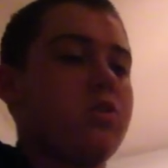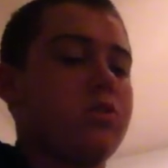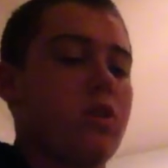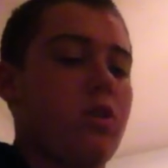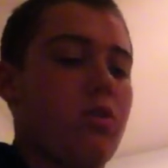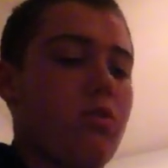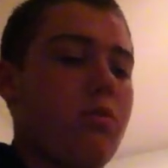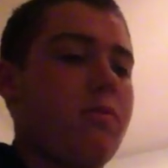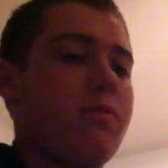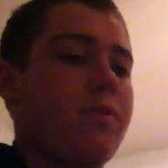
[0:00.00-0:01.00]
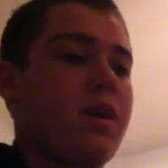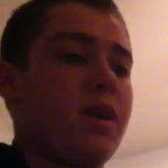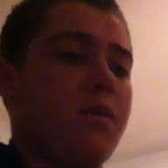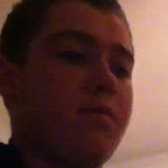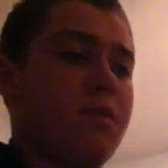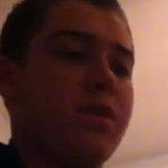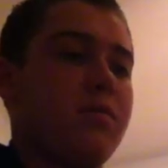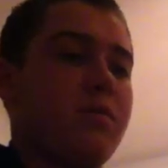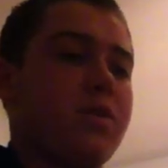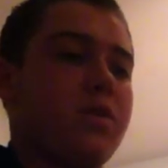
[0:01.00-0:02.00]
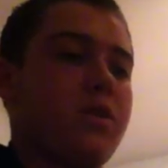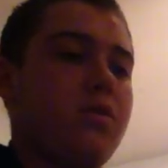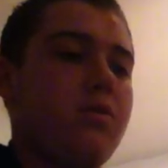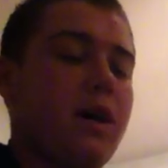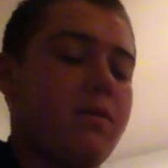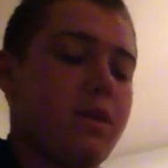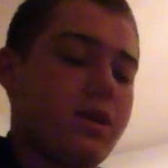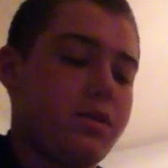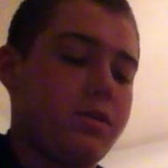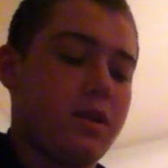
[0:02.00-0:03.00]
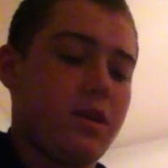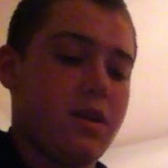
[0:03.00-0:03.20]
So yeah, make sure you do that, because